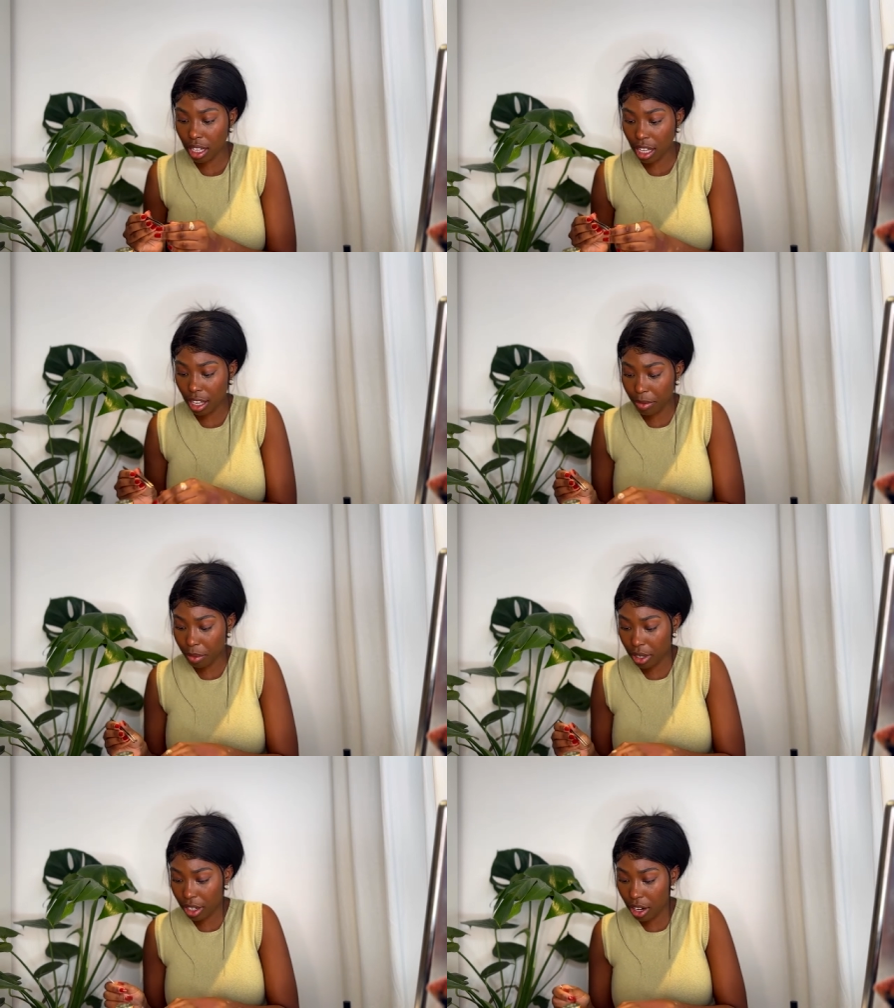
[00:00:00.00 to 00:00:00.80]
I've
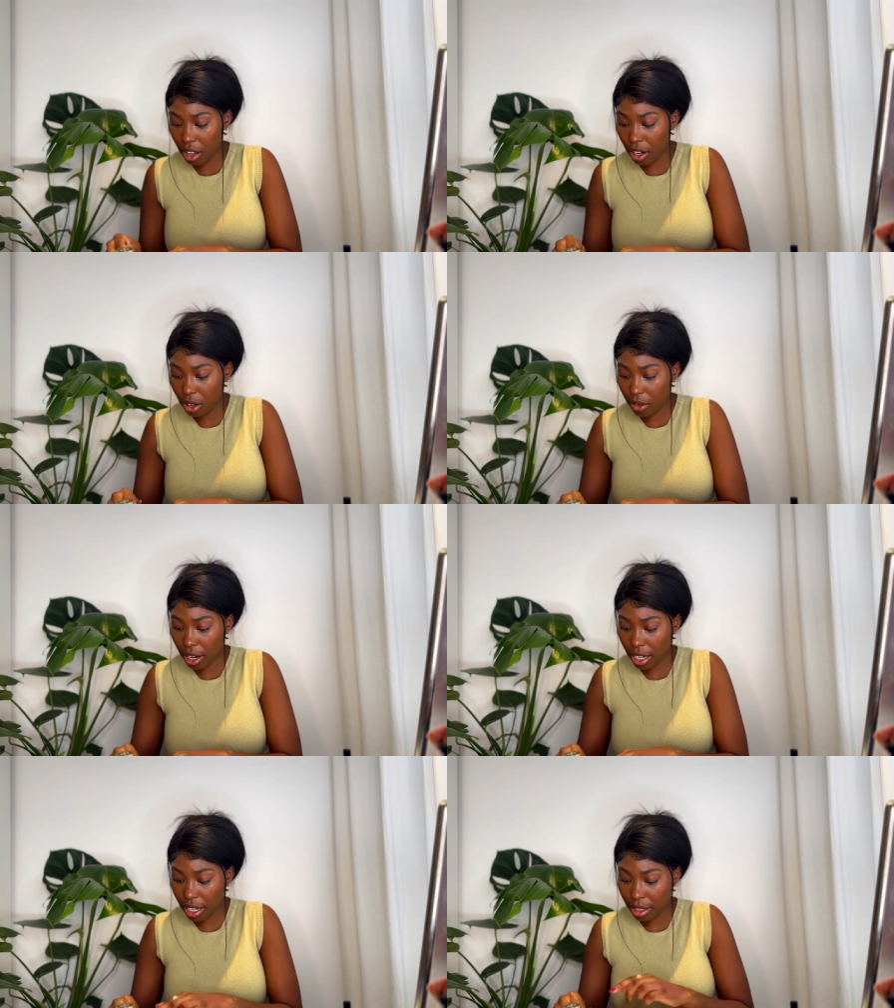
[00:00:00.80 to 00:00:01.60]
put it on
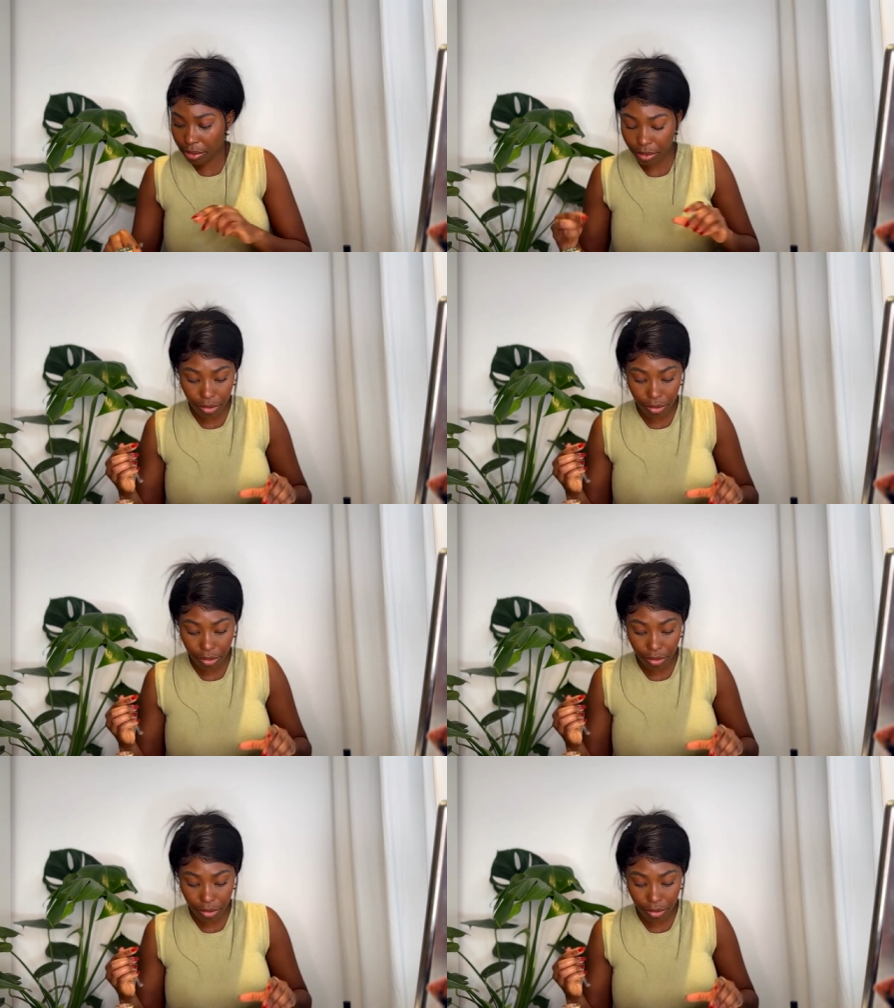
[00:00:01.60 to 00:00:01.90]
already.